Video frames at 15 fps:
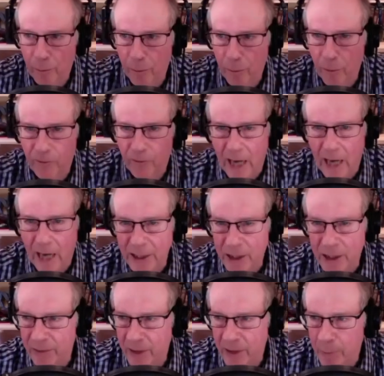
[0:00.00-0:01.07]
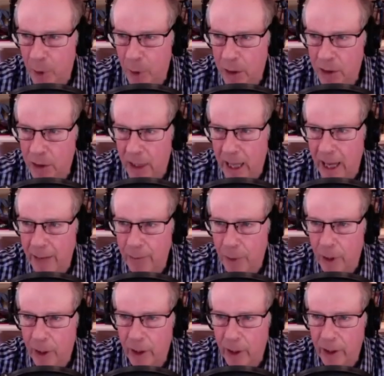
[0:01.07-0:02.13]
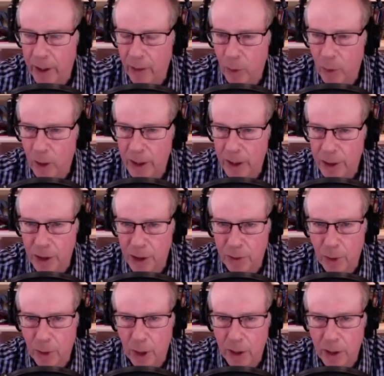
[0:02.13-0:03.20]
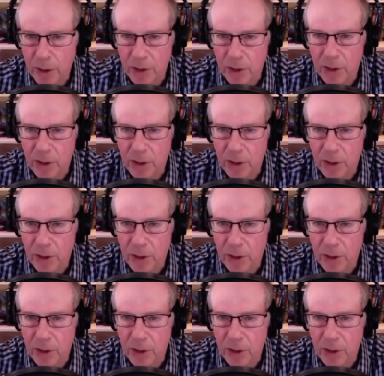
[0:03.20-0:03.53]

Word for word: philosophy books library. Religious books.